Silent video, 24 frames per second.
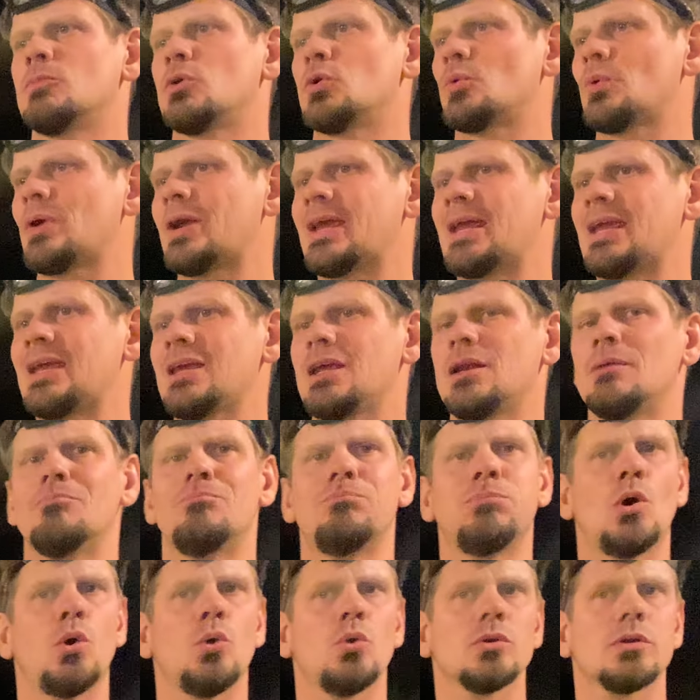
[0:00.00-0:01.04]
Murray
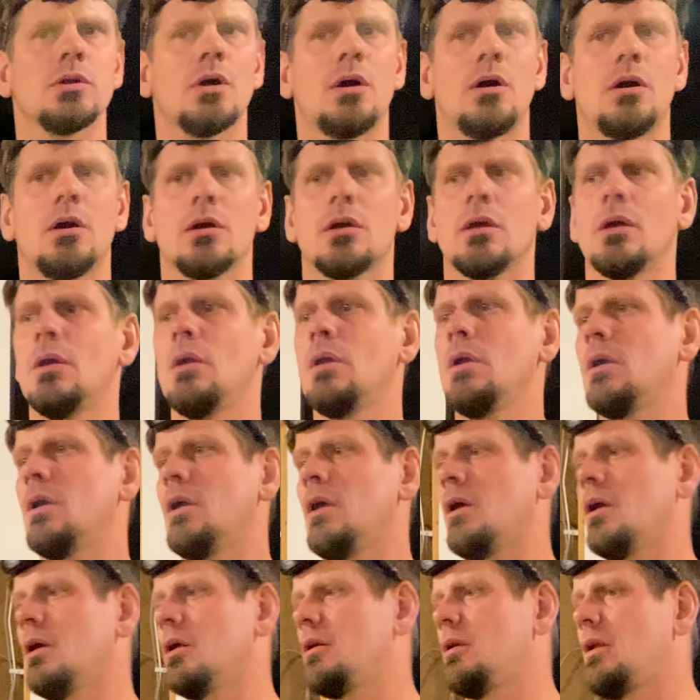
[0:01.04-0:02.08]
and Bulldog
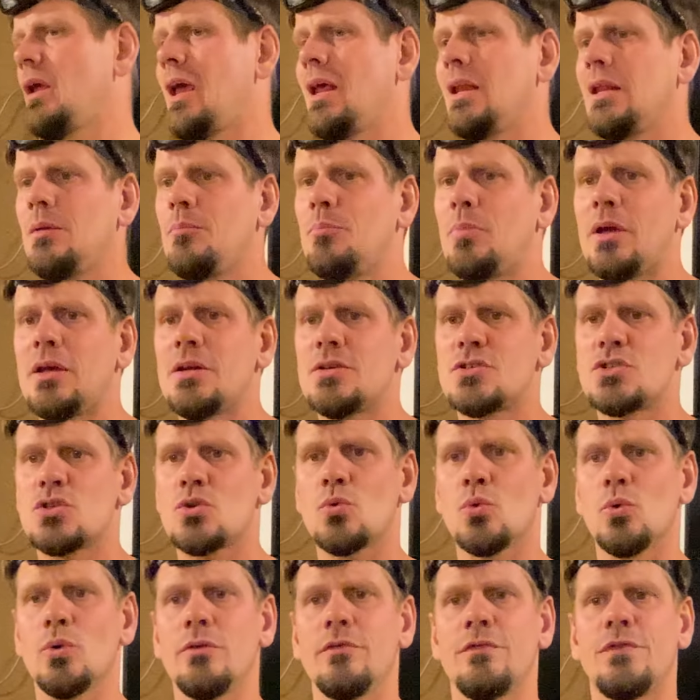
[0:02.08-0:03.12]
and Eddie base
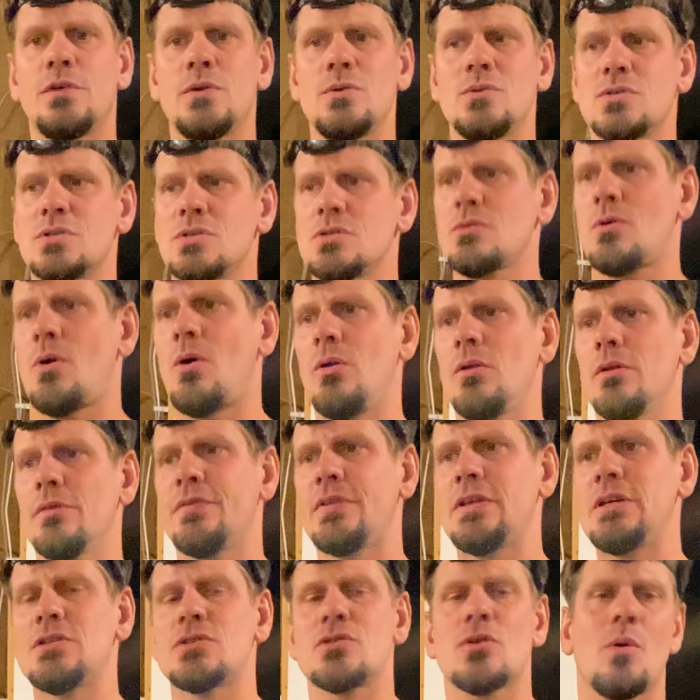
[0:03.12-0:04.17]
screw-in fuses, all of
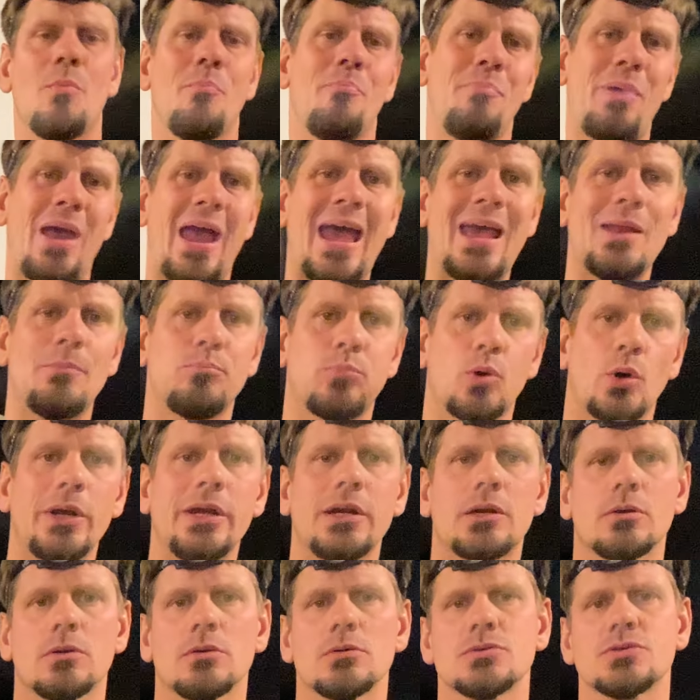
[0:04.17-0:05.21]
these are bad
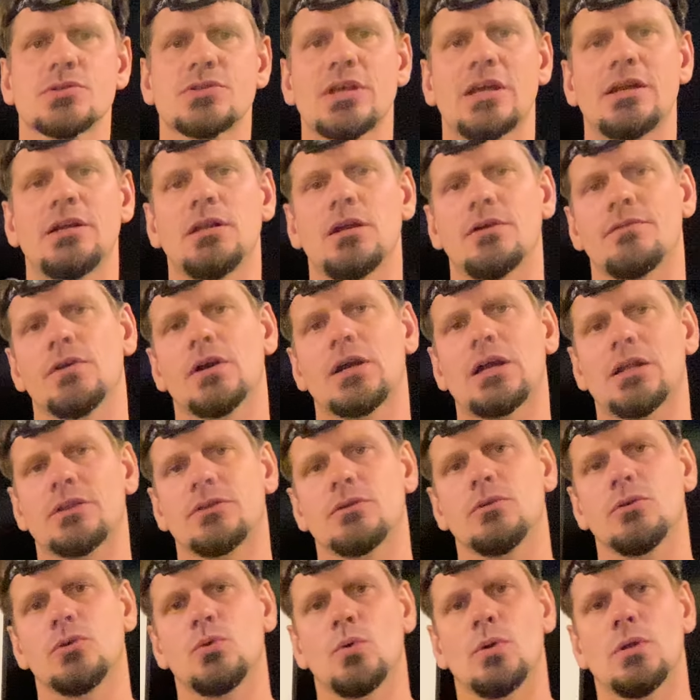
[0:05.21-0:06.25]
breakers that never got
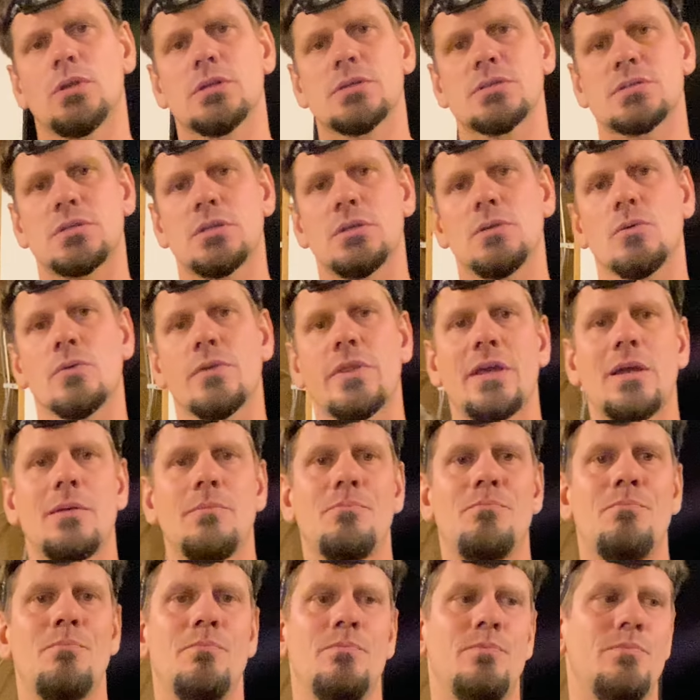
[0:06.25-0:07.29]
their UL listing, or they
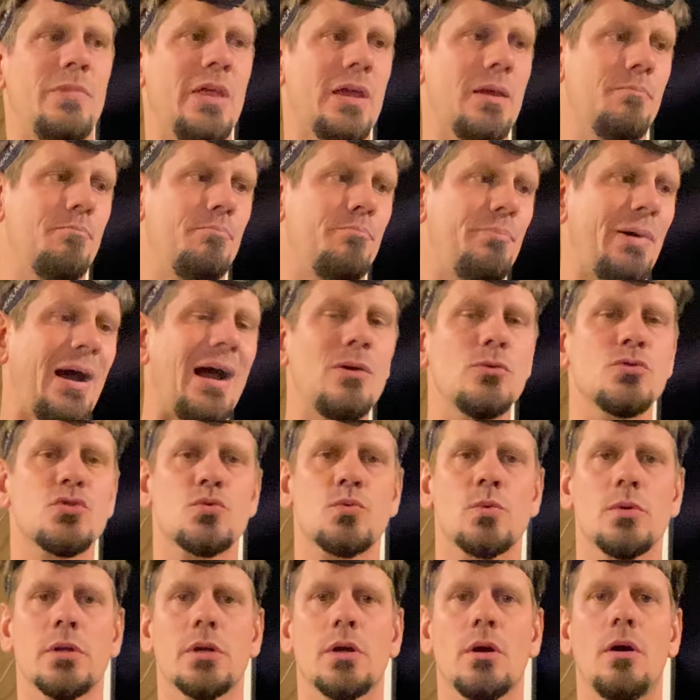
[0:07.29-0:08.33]
bounce
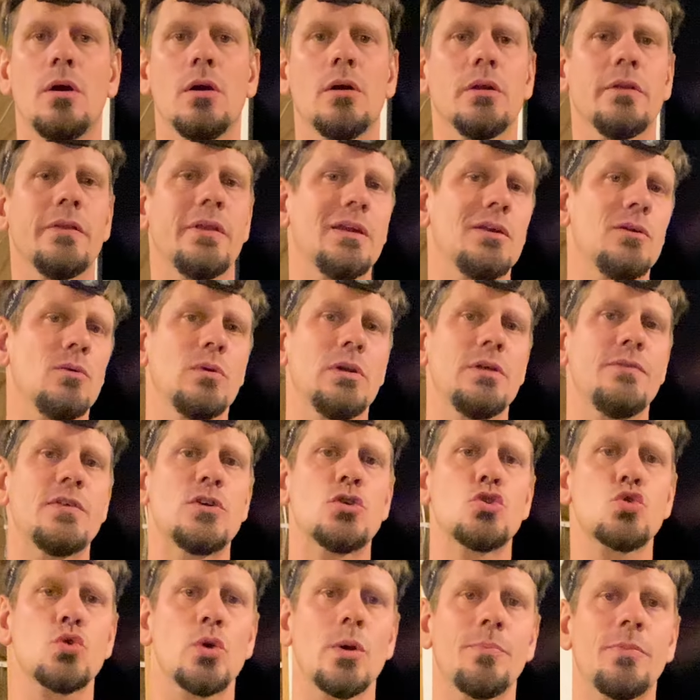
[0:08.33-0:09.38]
really hard and they don't even
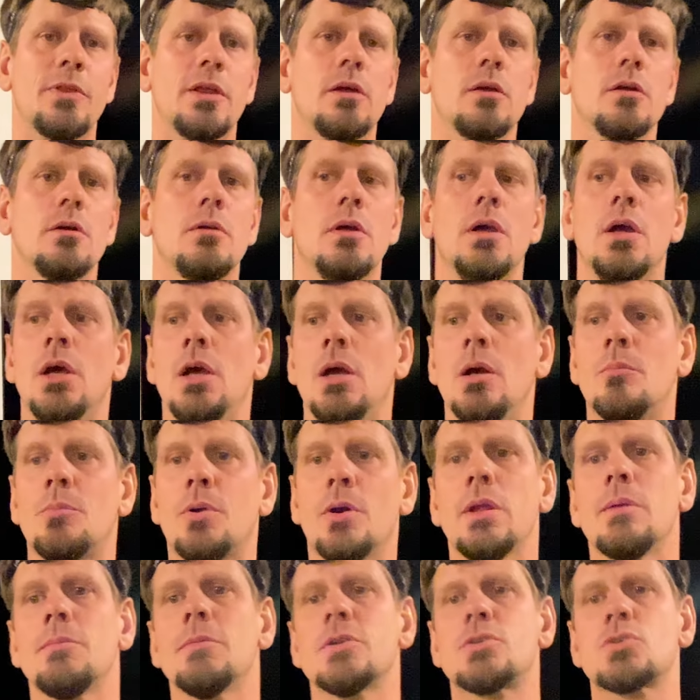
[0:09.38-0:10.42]
trip. They can
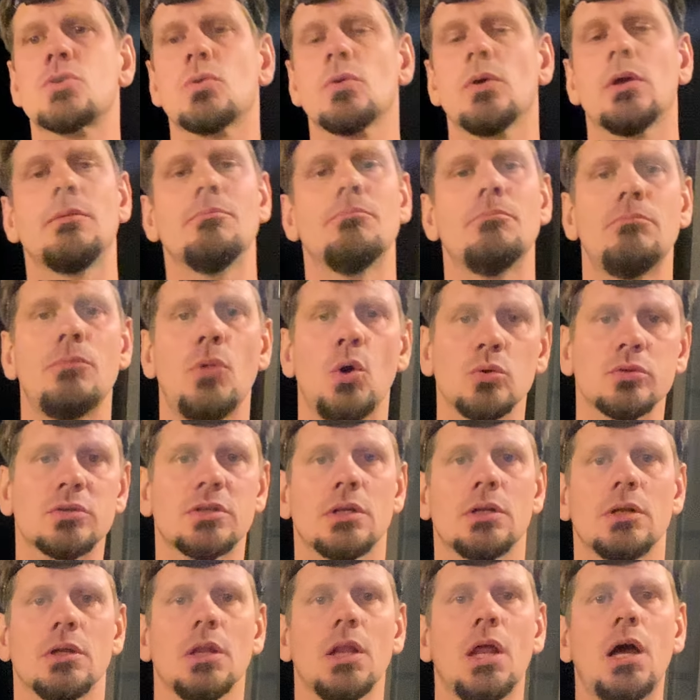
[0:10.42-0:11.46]
pretty much create
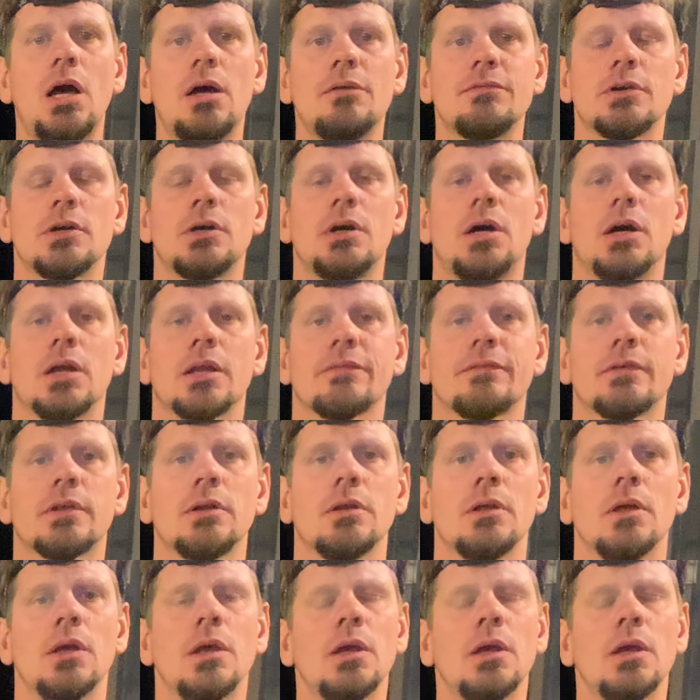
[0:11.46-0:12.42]
molten lava out of it.